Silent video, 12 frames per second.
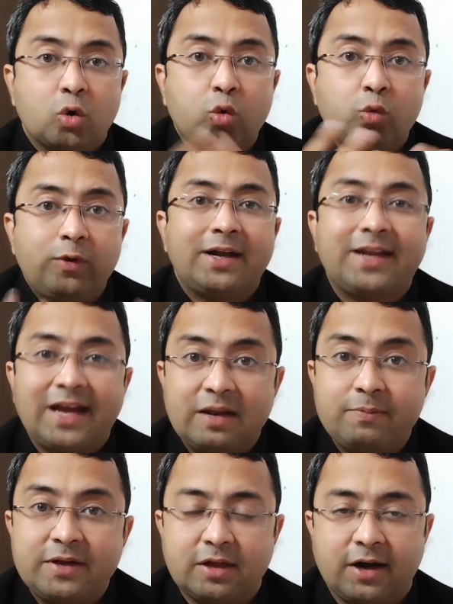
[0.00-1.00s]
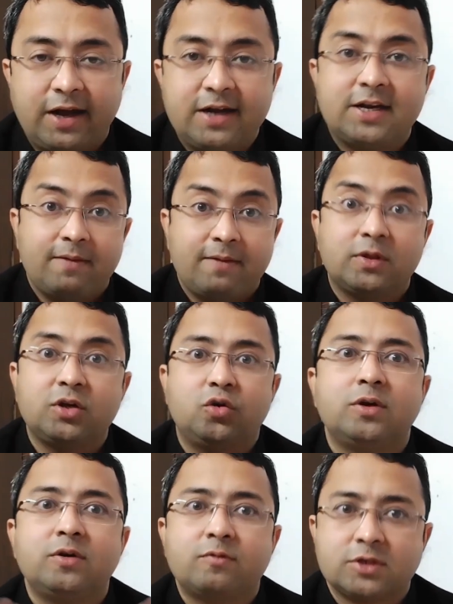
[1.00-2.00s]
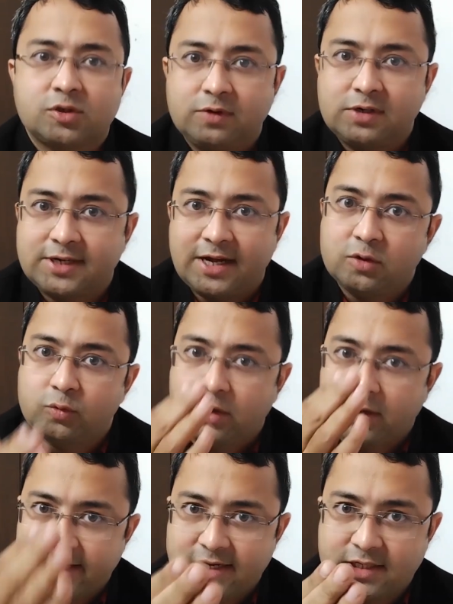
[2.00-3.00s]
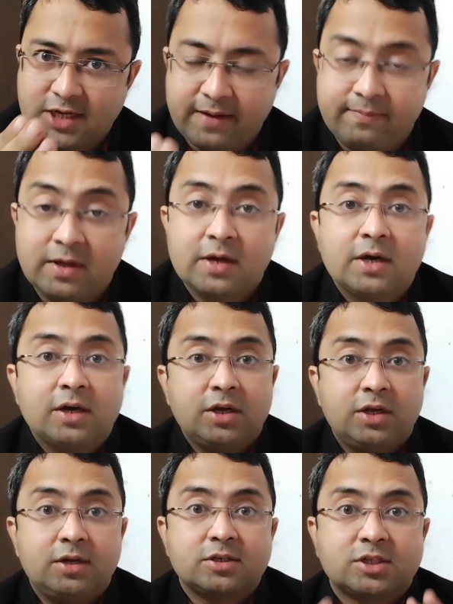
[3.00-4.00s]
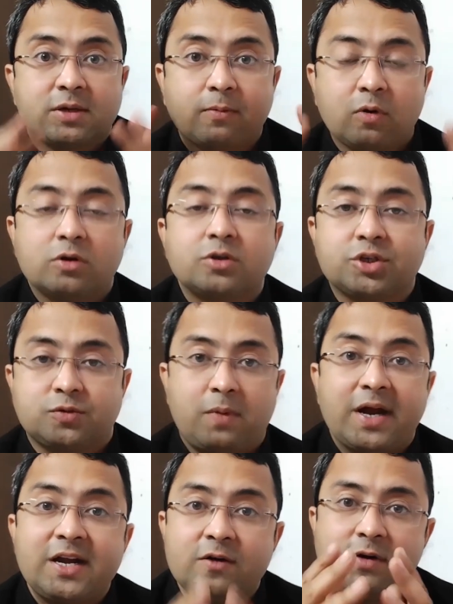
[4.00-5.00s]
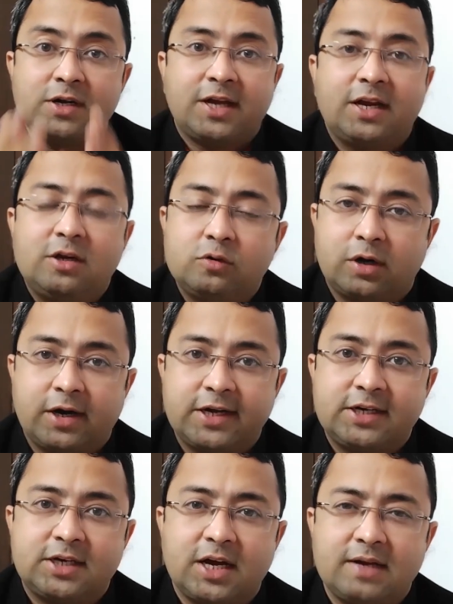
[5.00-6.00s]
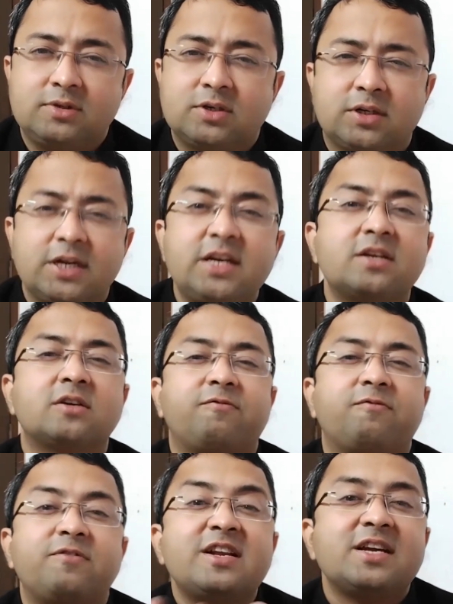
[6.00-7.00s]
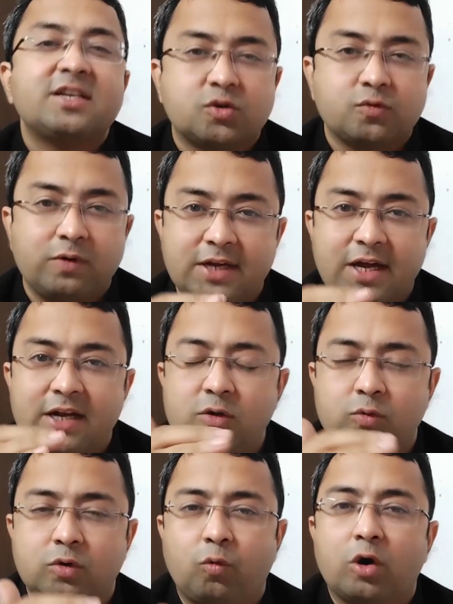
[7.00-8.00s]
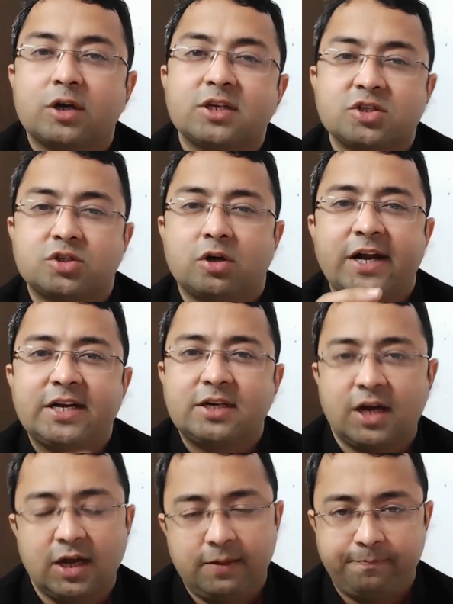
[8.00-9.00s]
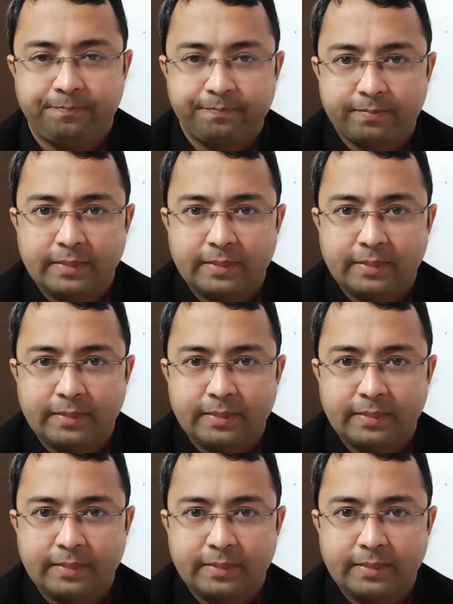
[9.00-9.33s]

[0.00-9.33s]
Who will tell me the right time? The universe will tell you the right time. Your subconscious mind will tell you the right time. Your inner feelings will tell you the what is the right time.